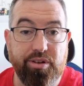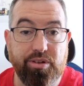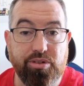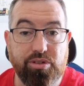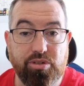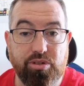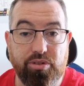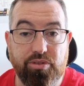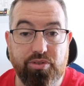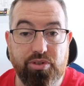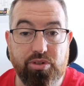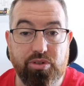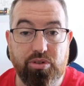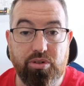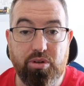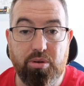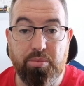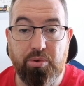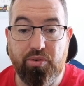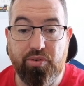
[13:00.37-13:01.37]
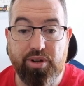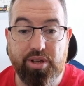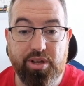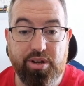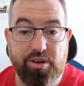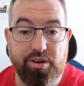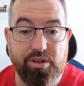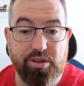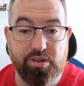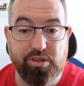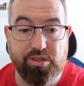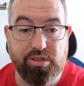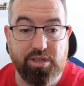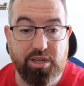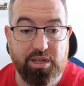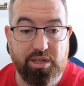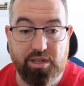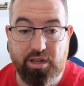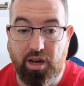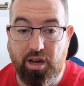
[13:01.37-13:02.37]
So if you come over here, you can
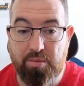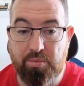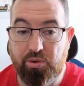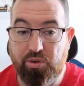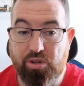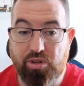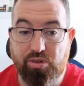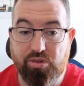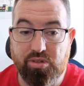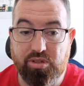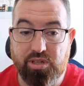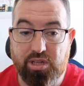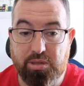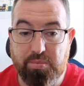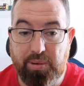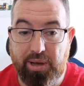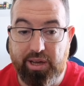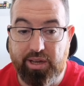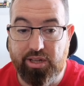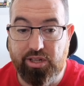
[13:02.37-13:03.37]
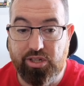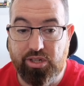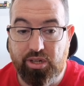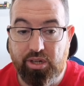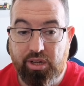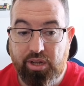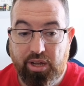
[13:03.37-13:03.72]
see I'm only using this package.